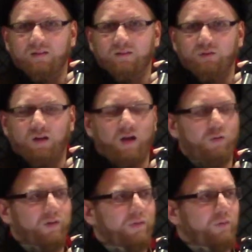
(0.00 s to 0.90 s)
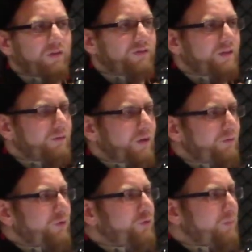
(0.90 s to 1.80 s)
So Allahu Akbar, we seek
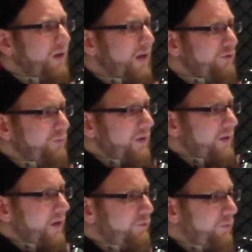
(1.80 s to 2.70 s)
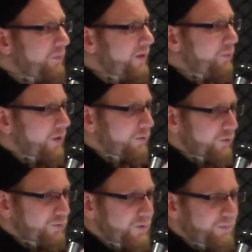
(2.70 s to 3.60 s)
refuge from Allah subhanahu wa ta'ala from being one of
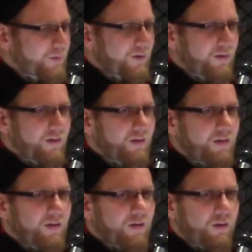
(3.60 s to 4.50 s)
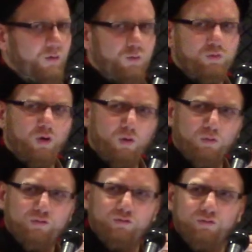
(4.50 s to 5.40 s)
those people who
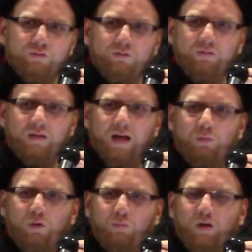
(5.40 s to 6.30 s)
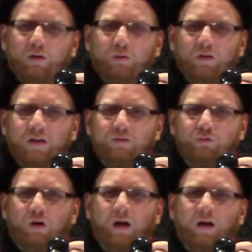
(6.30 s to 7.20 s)
knows that what we are doing is
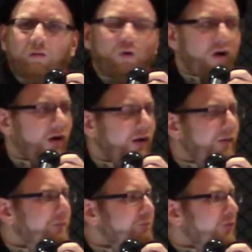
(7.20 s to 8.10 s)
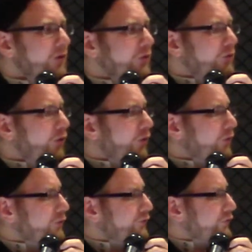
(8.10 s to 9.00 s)
wrong, who
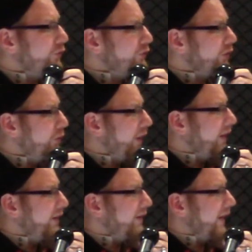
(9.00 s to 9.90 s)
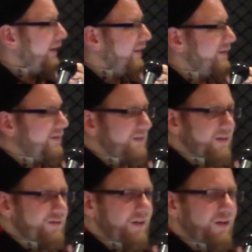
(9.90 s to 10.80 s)
knows, who's aware that this is a
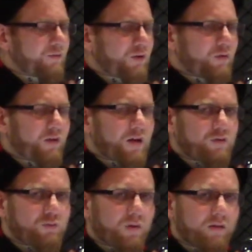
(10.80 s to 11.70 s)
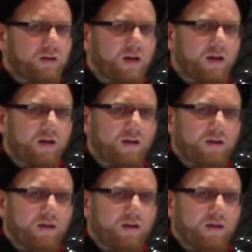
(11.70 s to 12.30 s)
sin in front of Allah subhanahu wa ta'ala,